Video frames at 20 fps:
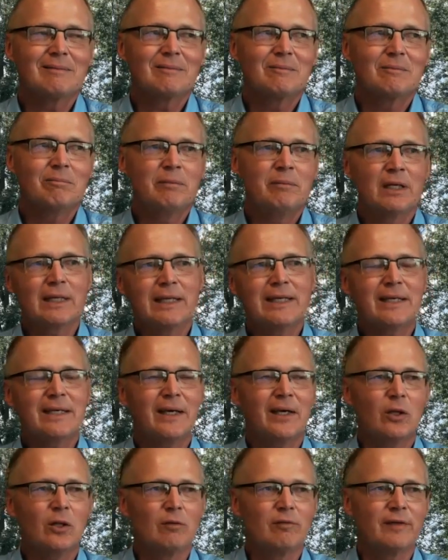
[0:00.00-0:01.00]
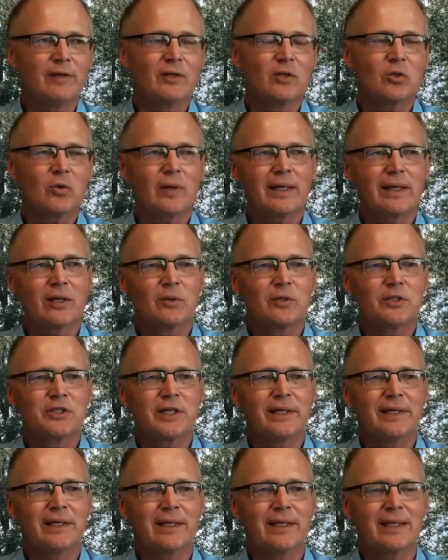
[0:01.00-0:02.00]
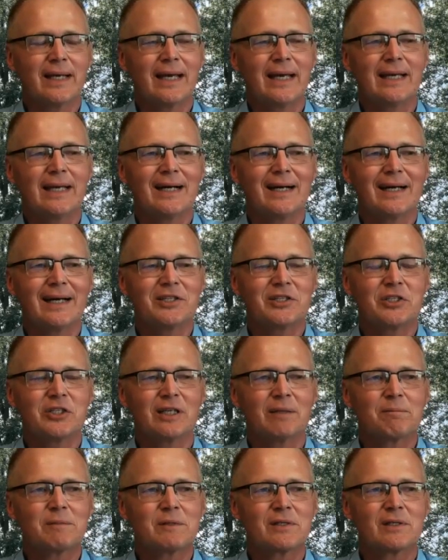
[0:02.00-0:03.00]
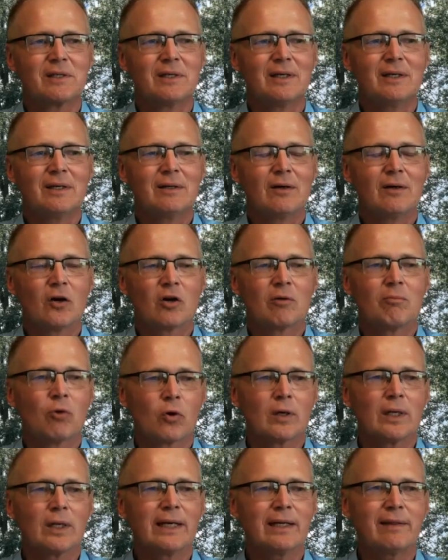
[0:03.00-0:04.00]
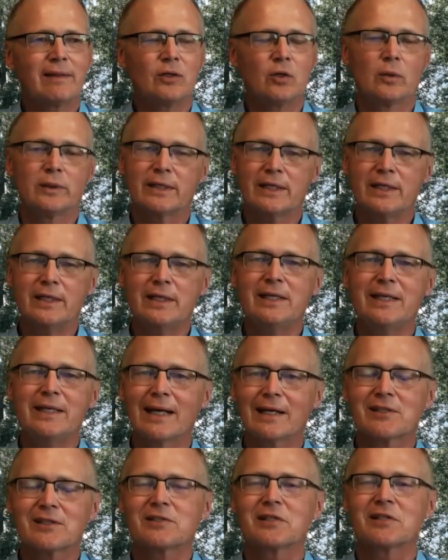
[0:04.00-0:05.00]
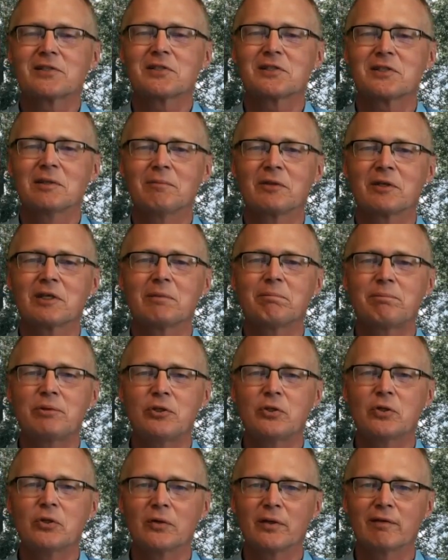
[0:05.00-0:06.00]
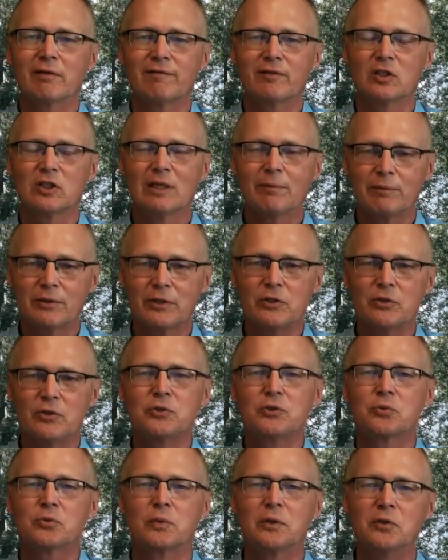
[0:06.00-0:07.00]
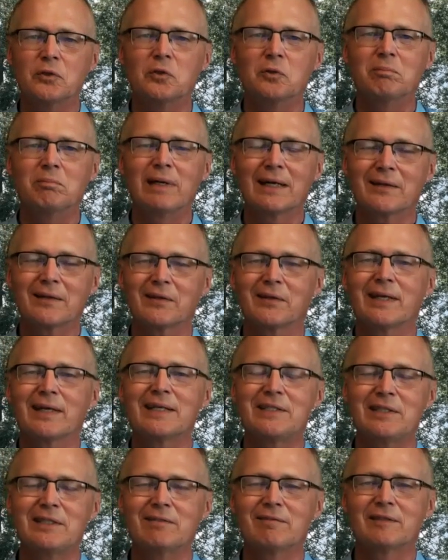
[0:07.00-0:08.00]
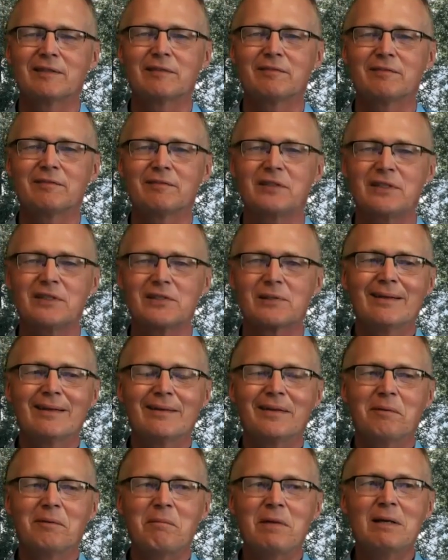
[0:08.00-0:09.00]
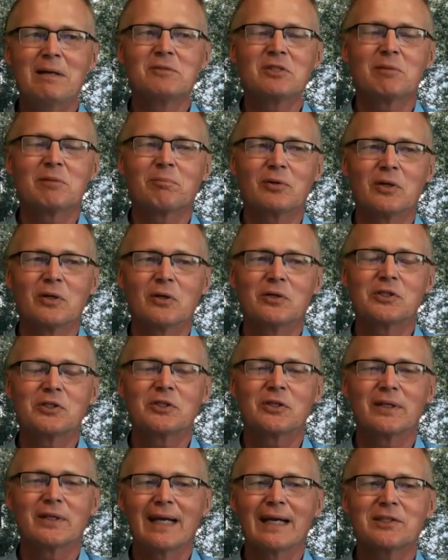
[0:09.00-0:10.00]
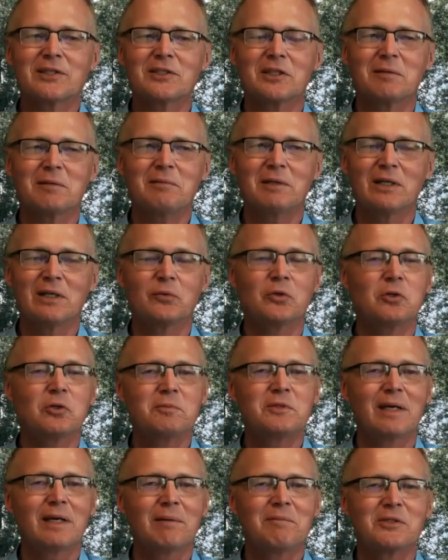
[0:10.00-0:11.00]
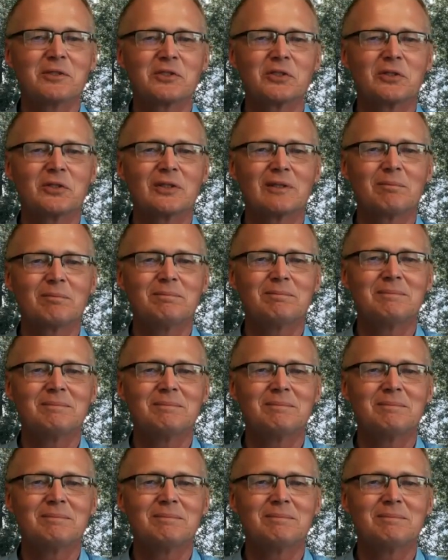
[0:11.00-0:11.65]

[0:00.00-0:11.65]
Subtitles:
millikelvin cryogenic AI chips are more like the old ENIAC system, the computer that filled up a huge room back in the 1950s. The MEMS approach could actually be a room temperature